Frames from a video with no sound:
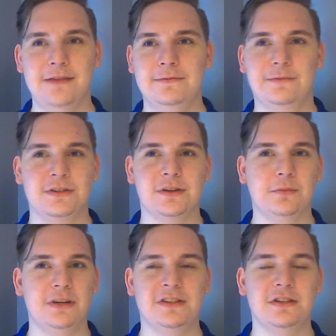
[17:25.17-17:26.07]
For
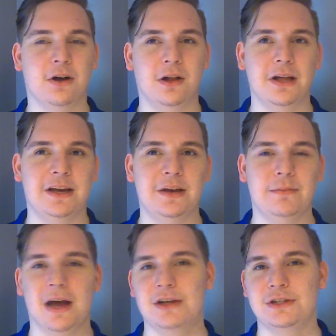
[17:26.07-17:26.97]
some reason, all I can
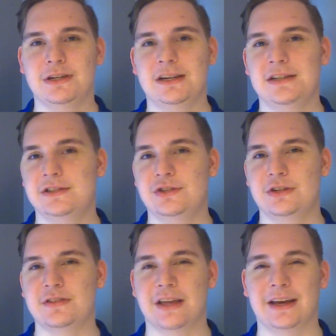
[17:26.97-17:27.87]
imagine is
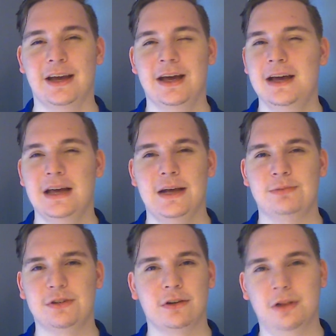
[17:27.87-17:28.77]
just like
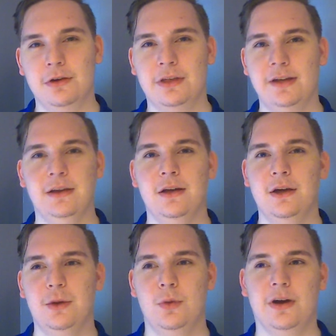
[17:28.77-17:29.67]
hipster clothing
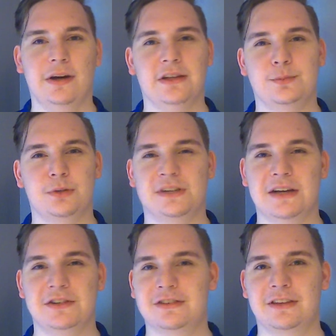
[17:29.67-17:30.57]
where it's
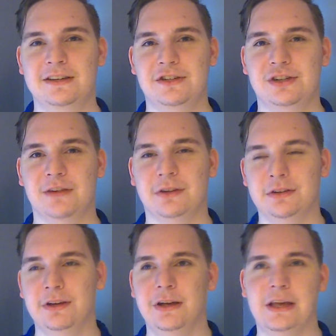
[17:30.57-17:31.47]
pretentiously
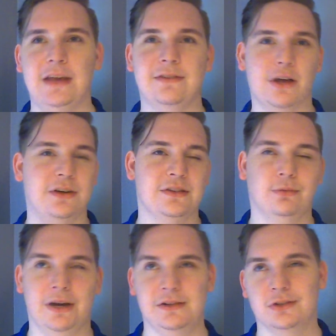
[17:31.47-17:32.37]
disheveled, even though it
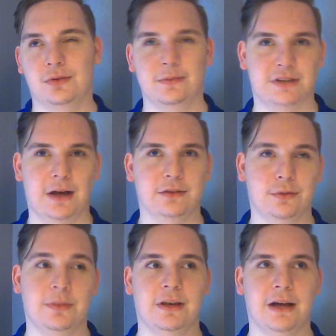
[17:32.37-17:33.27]
ranges from styles
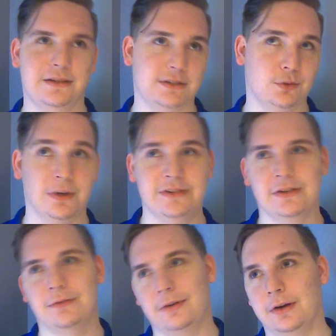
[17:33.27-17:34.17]
from the 1920s
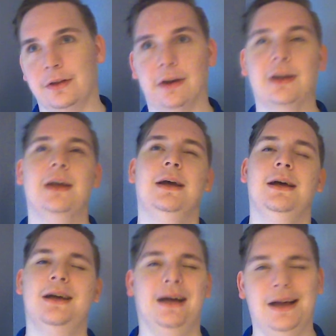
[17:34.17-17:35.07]
and further.
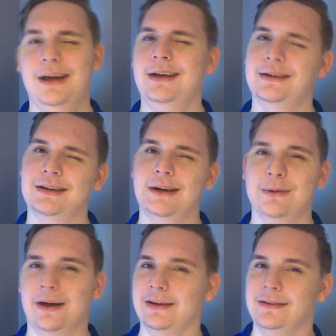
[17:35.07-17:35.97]

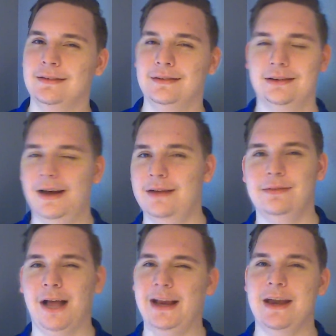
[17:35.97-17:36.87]
Come on.
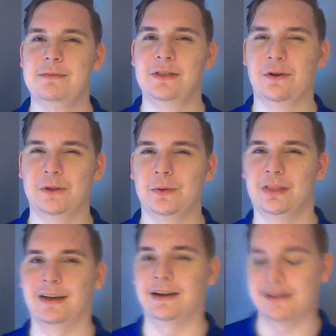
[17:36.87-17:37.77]
I can't be the only
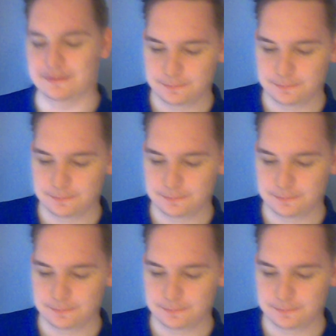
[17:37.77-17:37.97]
one thinking it.